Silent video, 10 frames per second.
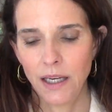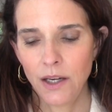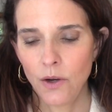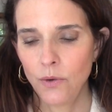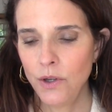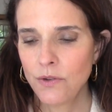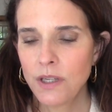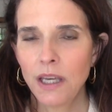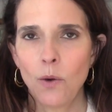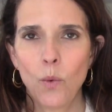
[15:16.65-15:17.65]
you know,
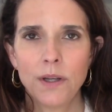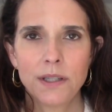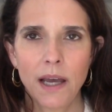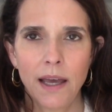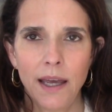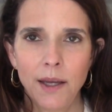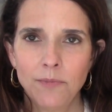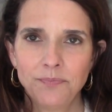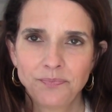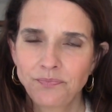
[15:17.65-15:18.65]
using it one
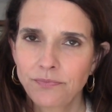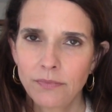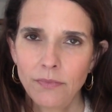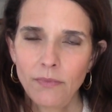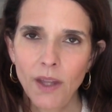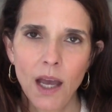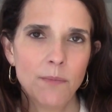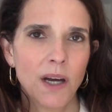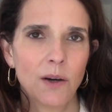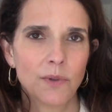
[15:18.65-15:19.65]
time,
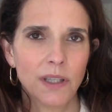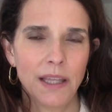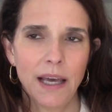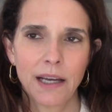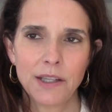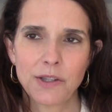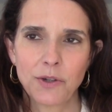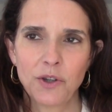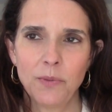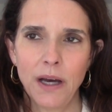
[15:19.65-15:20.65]
I'm not really that
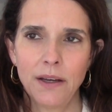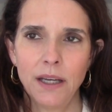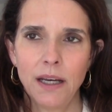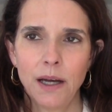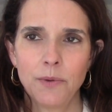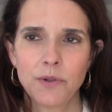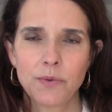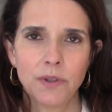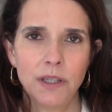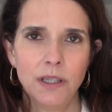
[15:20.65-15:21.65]
concerned about it. I was
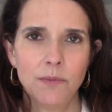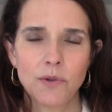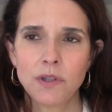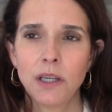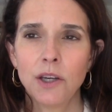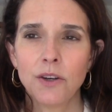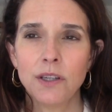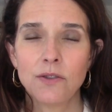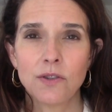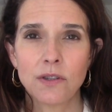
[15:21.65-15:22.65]
really mostly
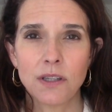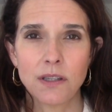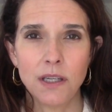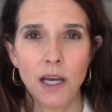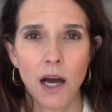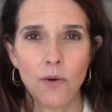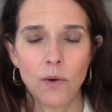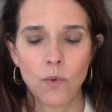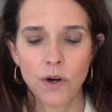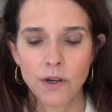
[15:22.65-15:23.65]
curious just to see how
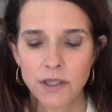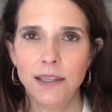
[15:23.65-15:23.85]
it worked.